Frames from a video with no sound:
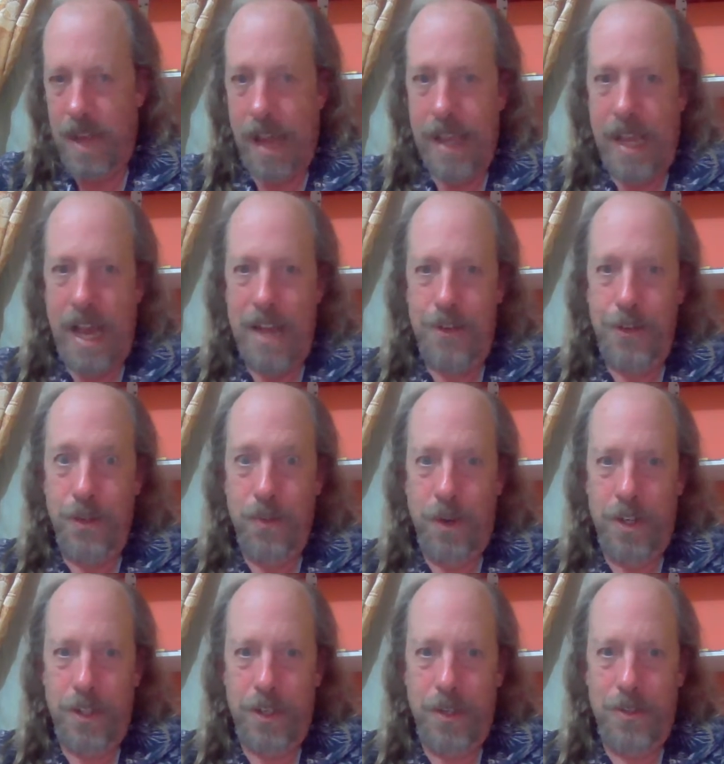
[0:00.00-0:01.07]
I kind of do
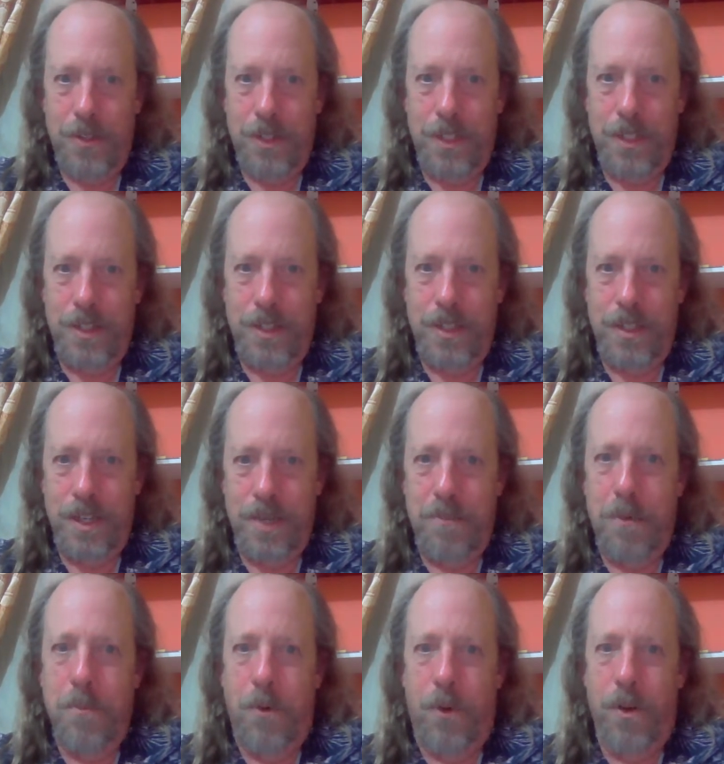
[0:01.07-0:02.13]
want to go see the
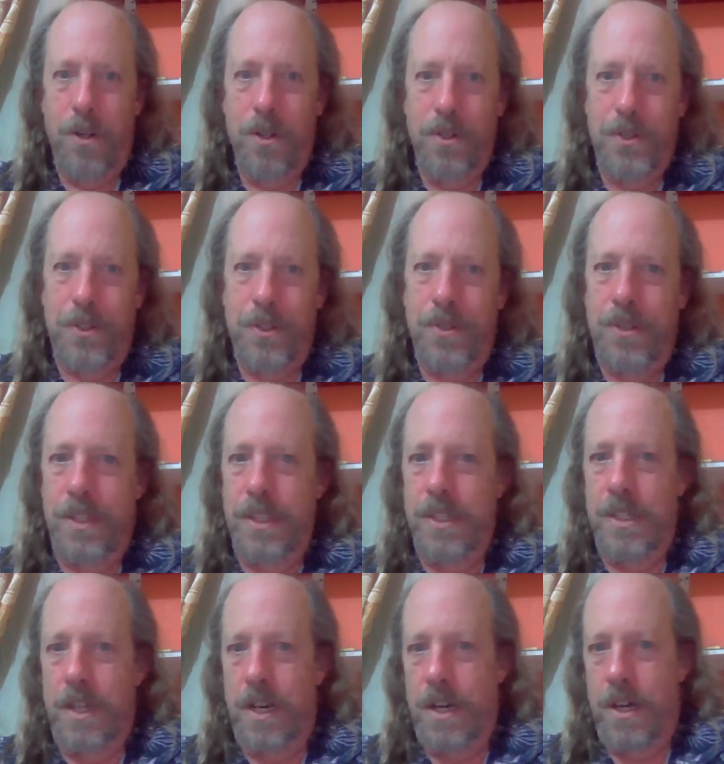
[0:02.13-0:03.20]
memorial to
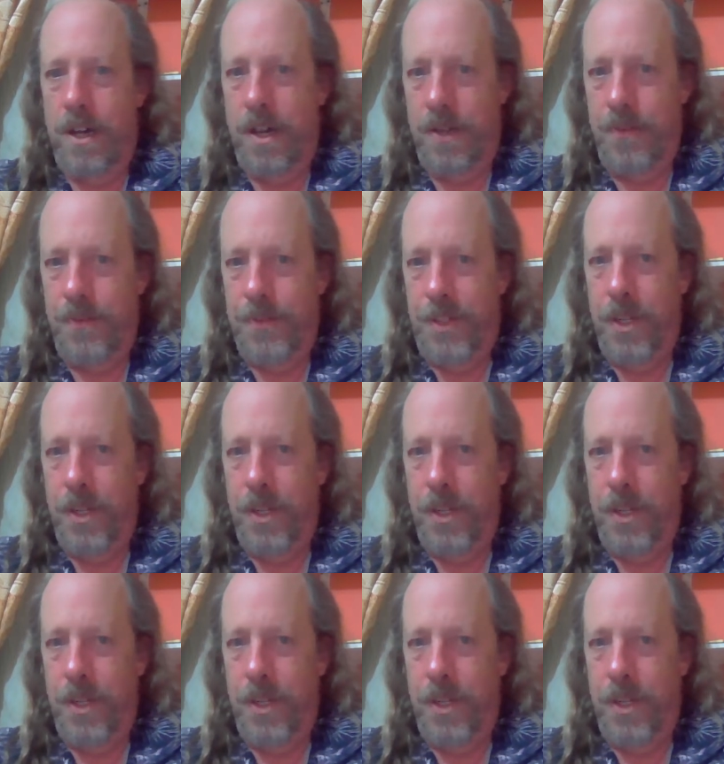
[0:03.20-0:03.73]
the